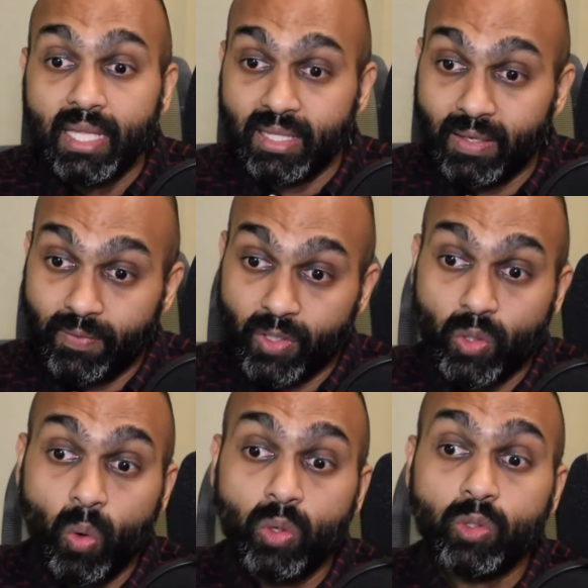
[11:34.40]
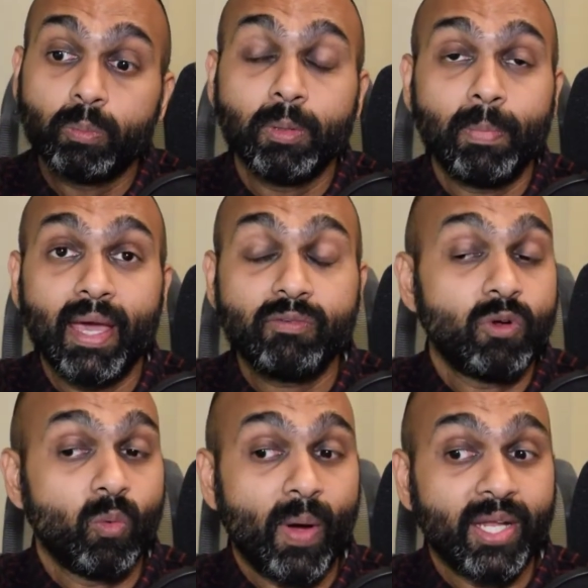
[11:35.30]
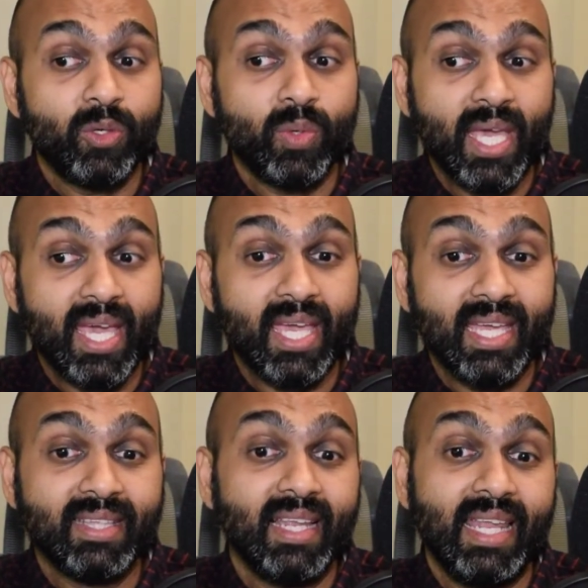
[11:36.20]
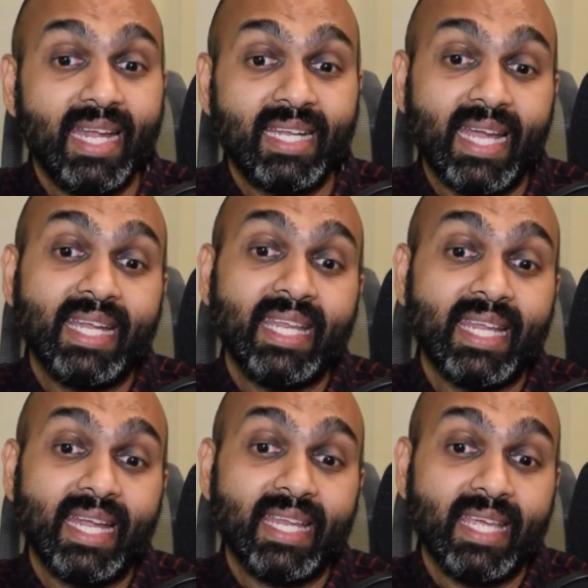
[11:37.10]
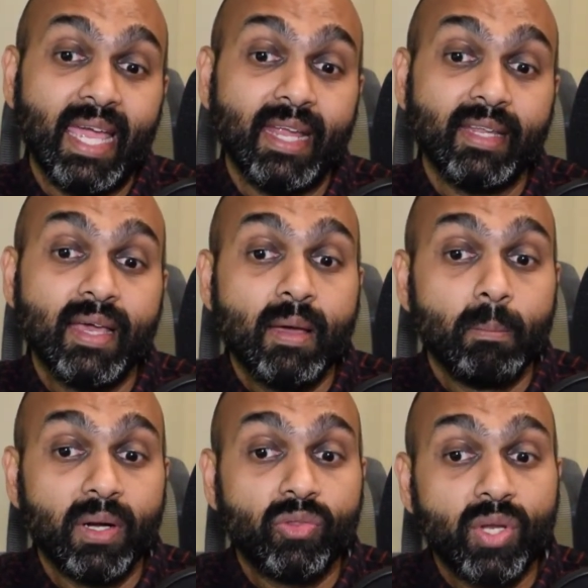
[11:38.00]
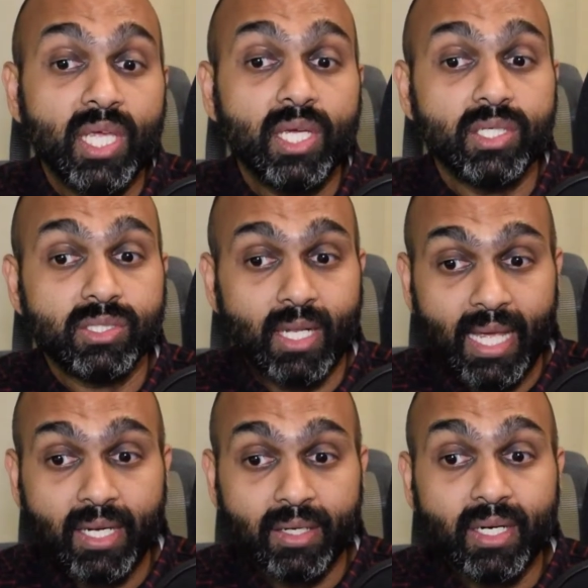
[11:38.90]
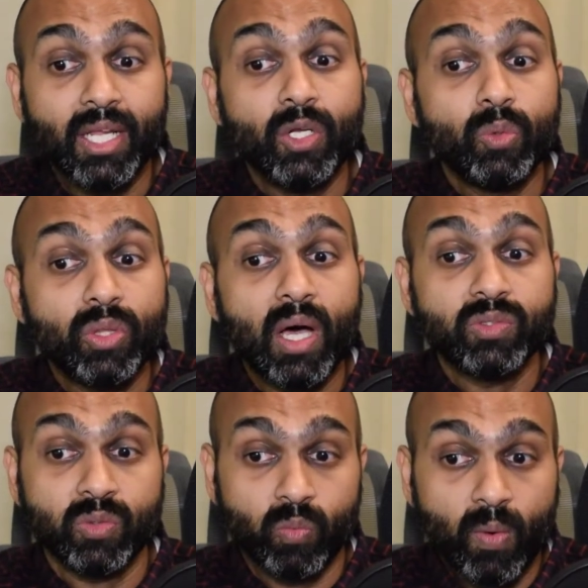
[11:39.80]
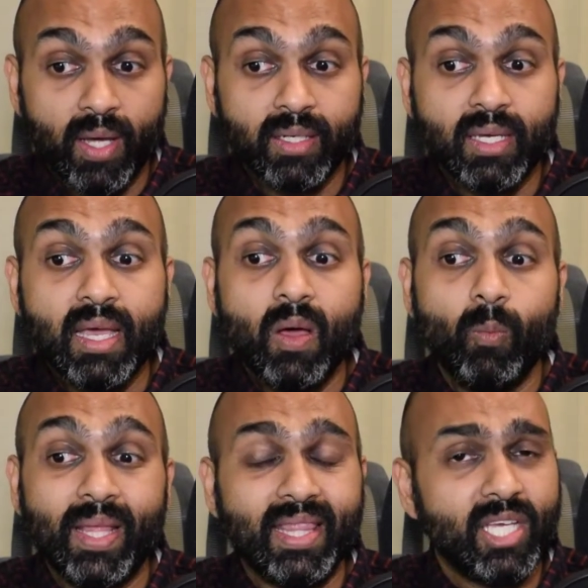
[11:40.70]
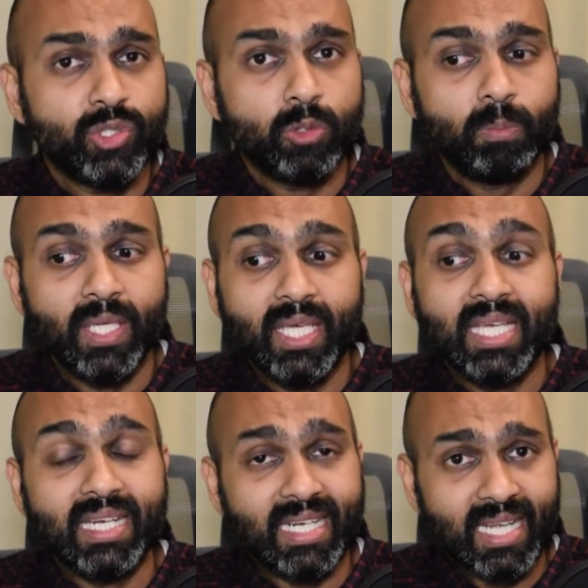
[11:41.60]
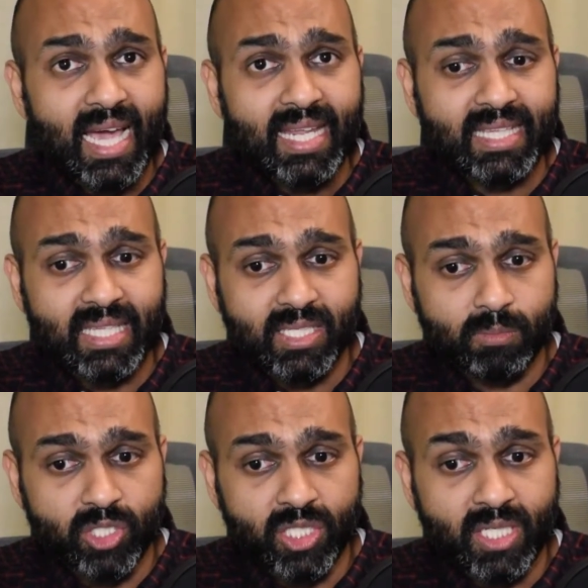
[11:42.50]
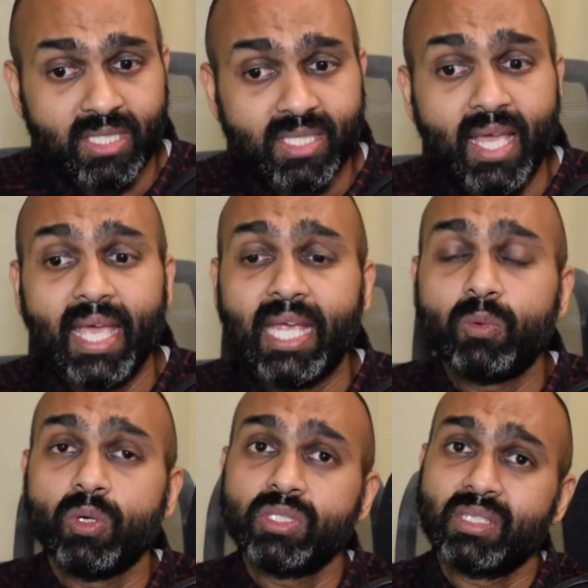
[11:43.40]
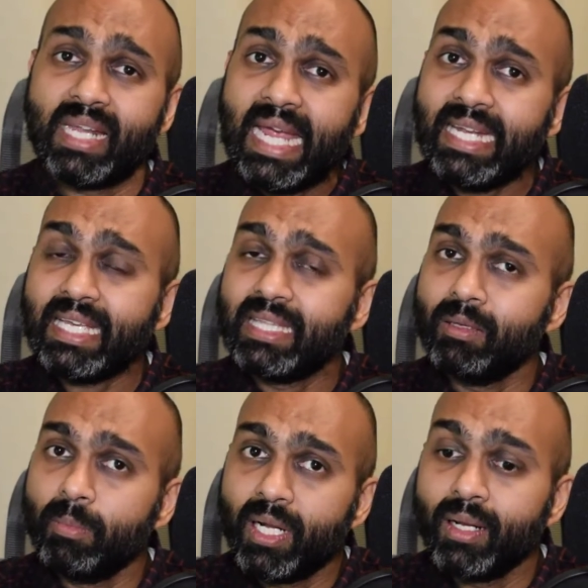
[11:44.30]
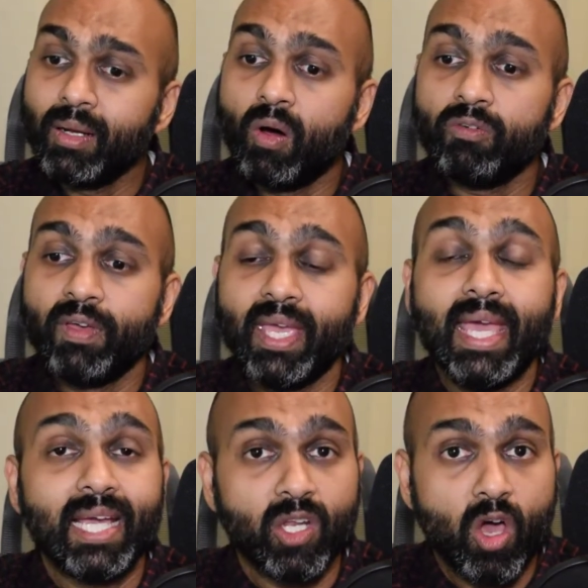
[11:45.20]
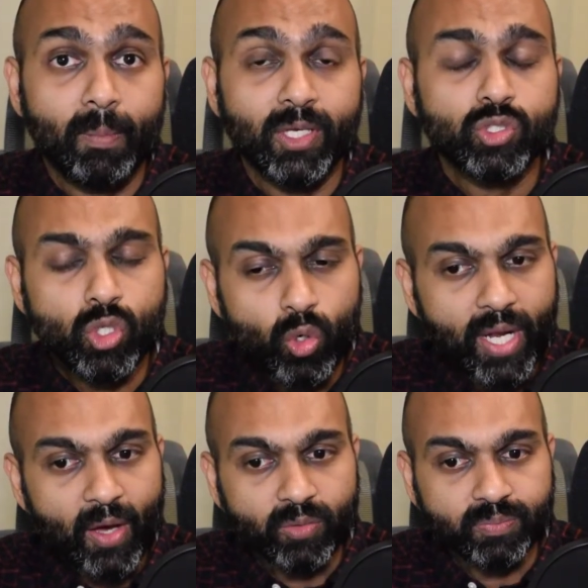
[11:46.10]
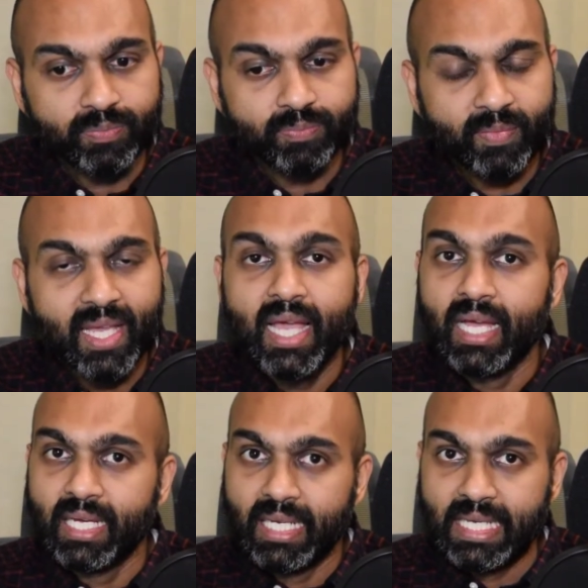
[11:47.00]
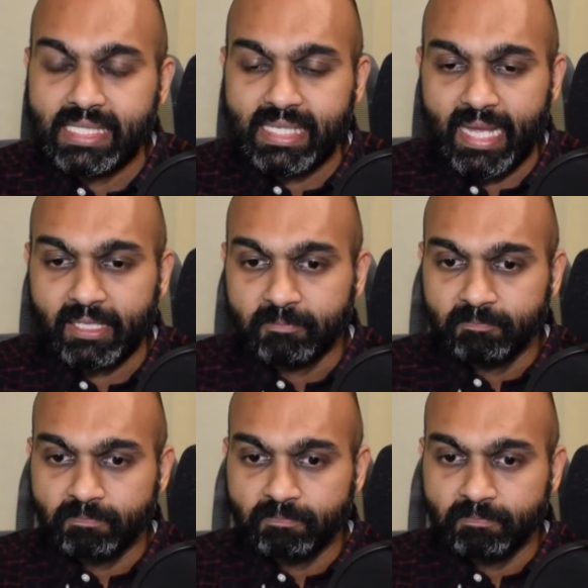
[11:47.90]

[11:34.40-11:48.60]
They were told to prepare for Y2K in the late 1998, but 3 years later, in 2001, when they should be retiring these machines, it was right in the middle of an economic slowdown," he said.